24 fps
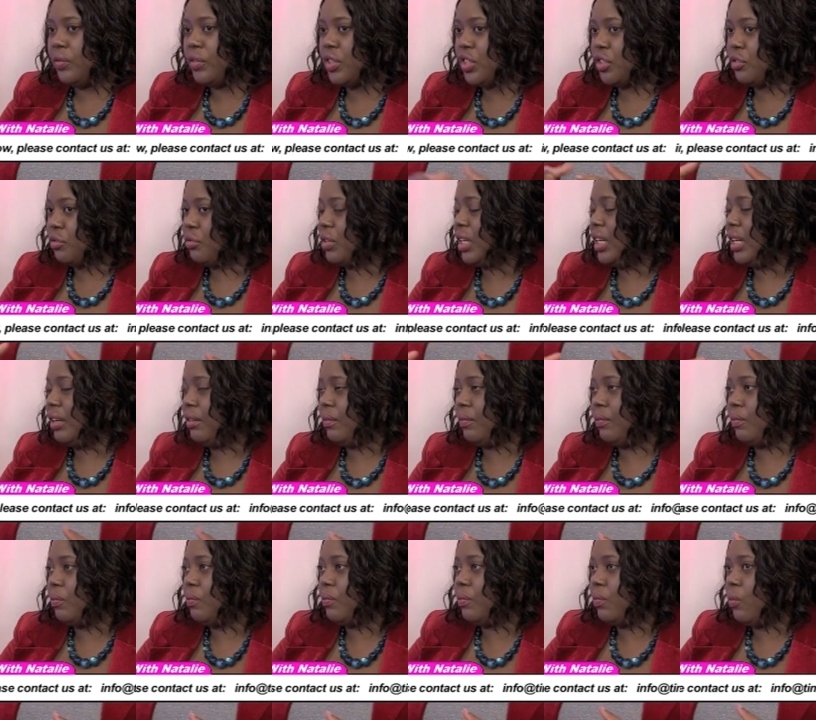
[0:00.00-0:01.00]
just really
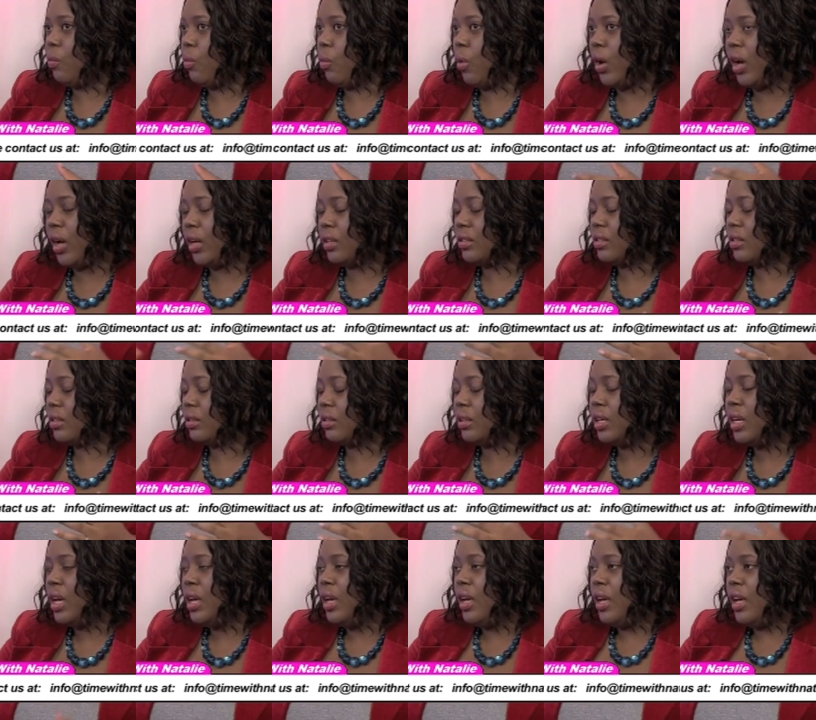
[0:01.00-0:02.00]
worked and
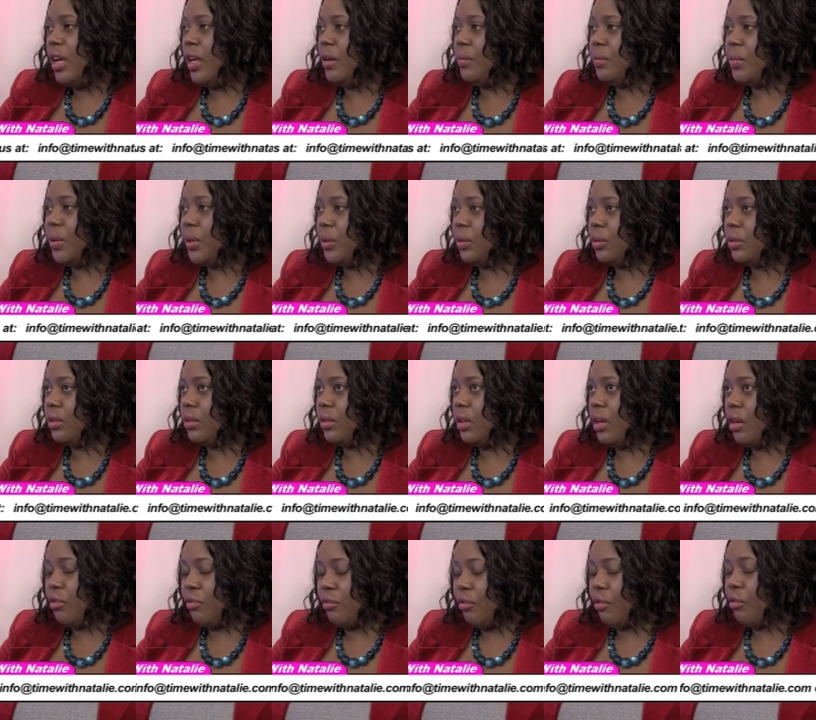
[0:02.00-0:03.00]
built
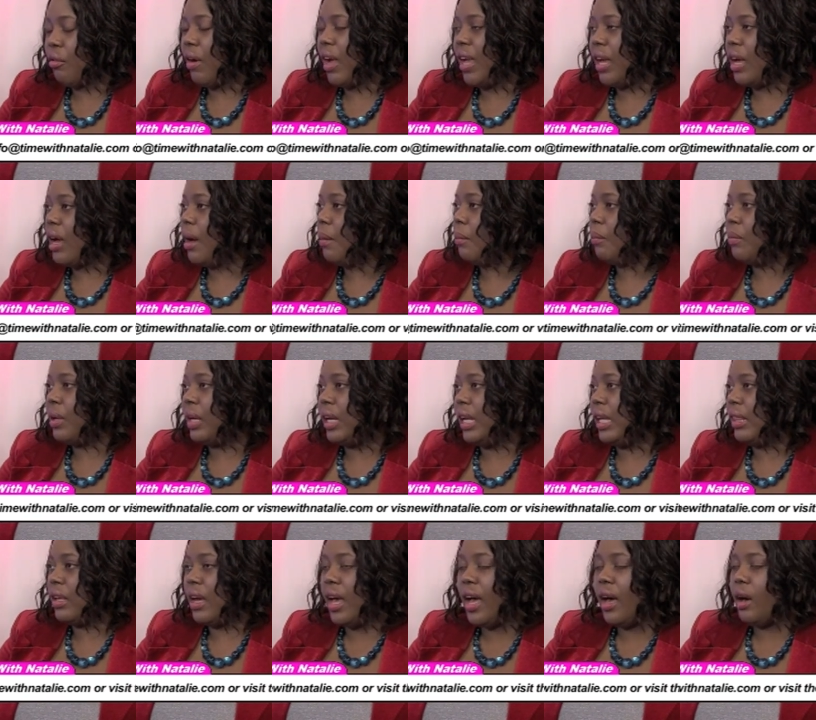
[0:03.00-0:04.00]
a great company
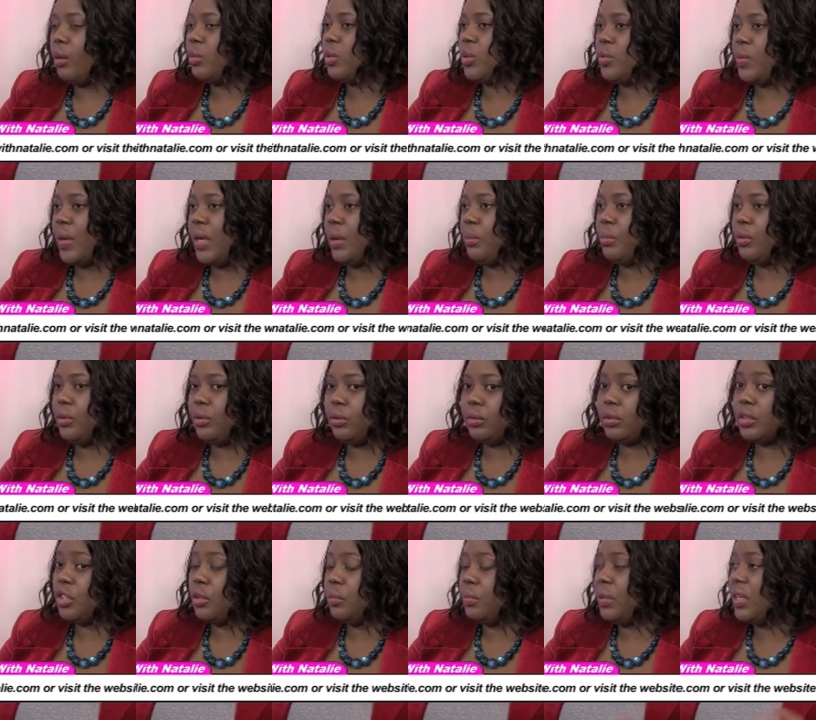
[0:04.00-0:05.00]
that helps people
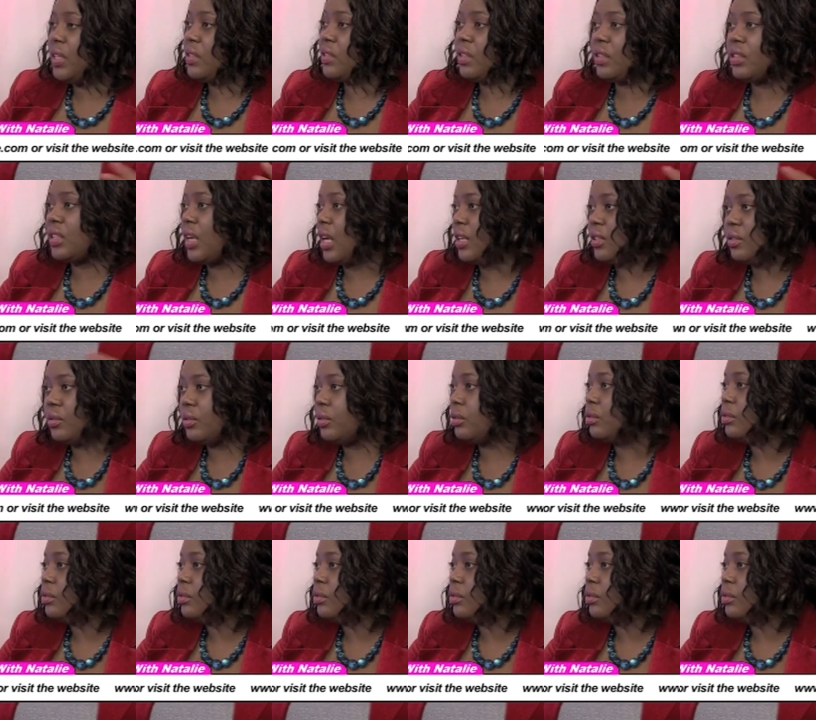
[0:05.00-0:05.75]
to be successful.